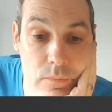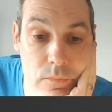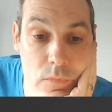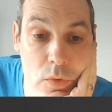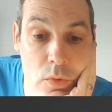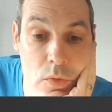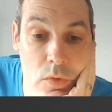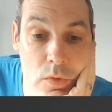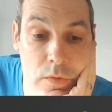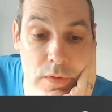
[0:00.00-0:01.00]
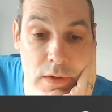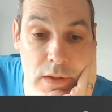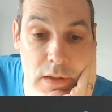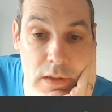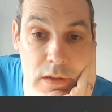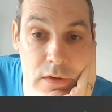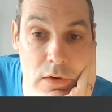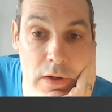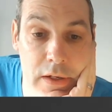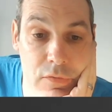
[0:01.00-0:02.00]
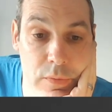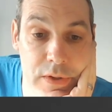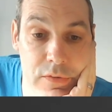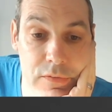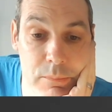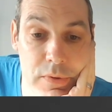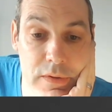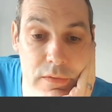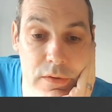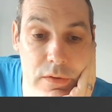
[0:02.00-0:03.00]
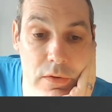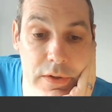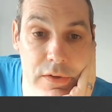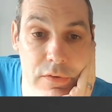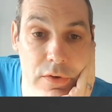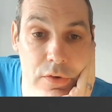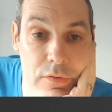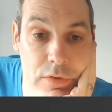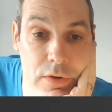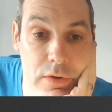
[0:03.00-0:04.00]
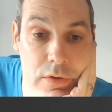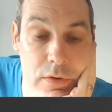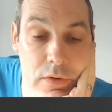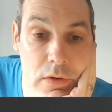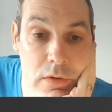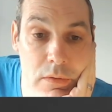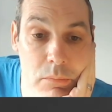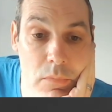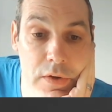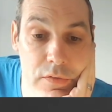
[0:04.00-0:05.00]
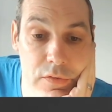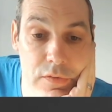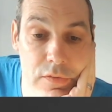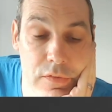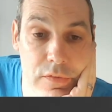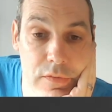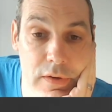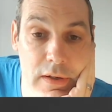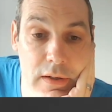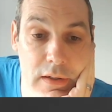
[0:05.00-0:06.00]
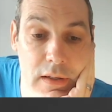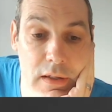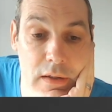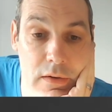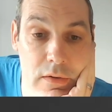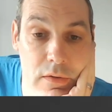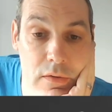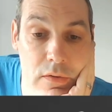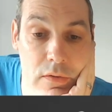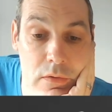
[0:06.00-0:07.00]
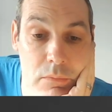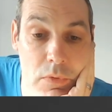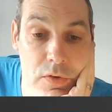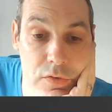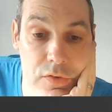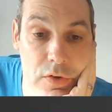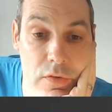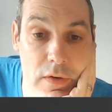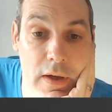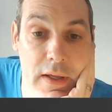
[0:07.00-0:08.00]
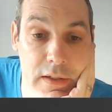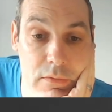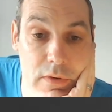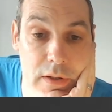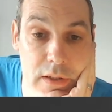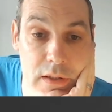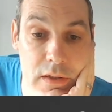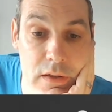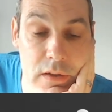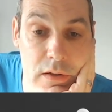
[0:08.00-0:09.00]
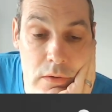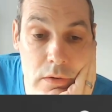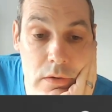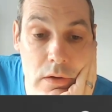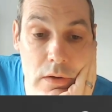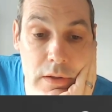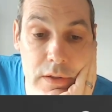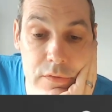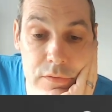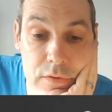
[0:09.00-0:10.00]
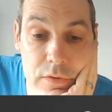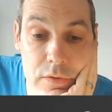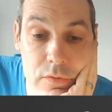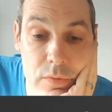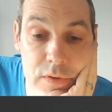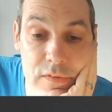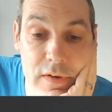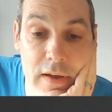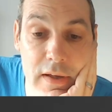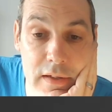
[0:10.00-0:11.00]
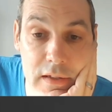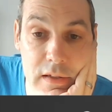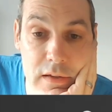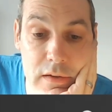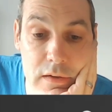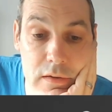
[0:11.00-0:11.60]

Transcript: or the knight? If we bring the knight over, it might just attack here. Might just do that anyway. Okay, so if we take